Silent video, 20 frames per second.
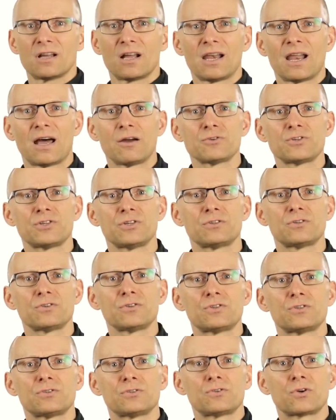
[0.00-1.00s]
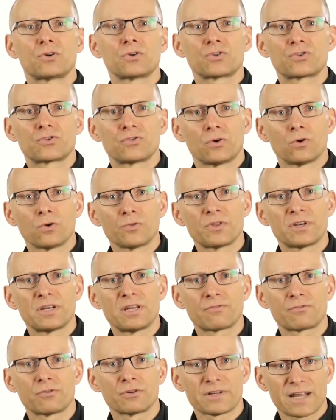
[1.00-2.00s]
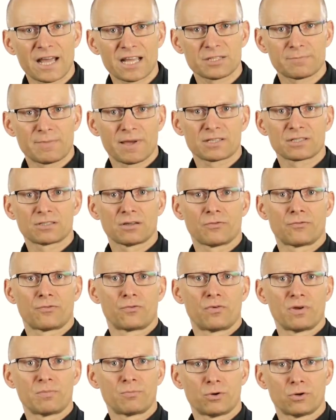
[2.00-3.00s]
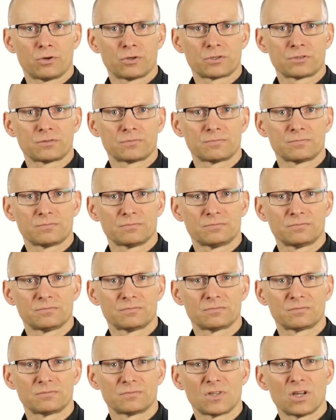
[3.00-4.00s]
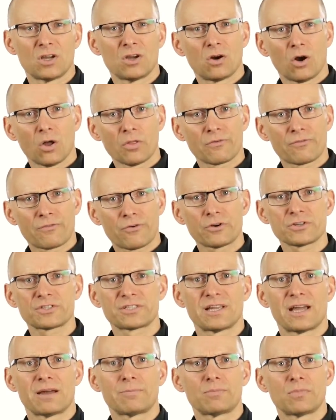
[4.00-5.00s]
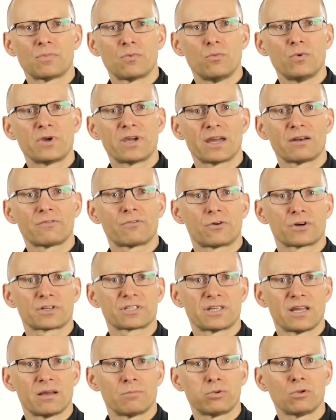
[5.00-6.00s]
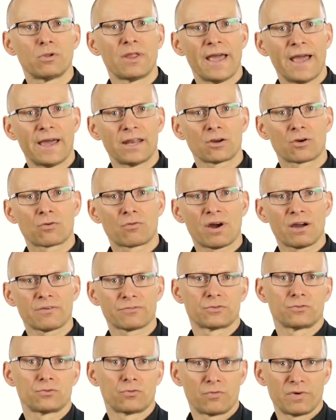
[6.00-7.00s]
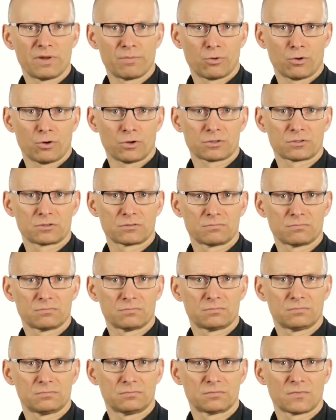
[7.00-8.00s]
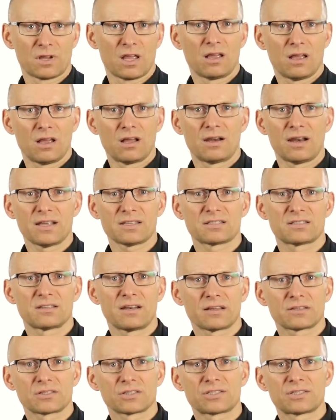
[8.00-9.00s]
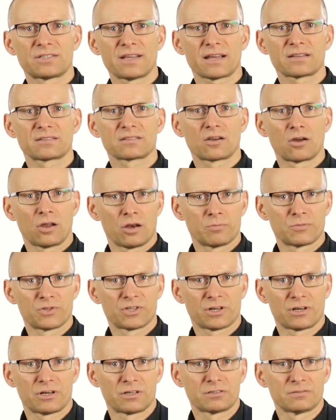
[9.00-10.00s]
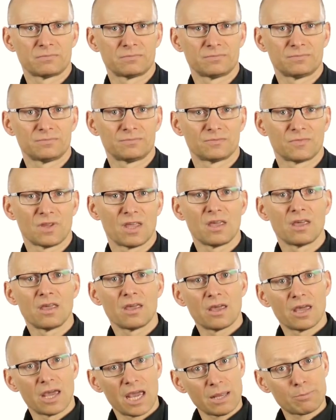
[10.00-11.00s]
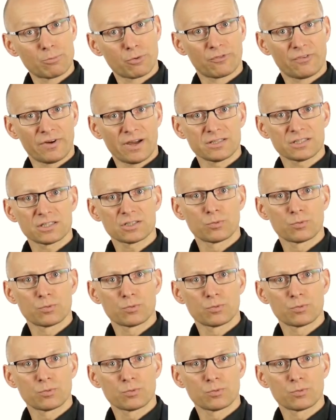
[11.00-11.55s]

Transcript: allows you to control the different aspects of the report. On the first step, we can, for example, add a graph to the report. Let's select a stacked column chart. It provides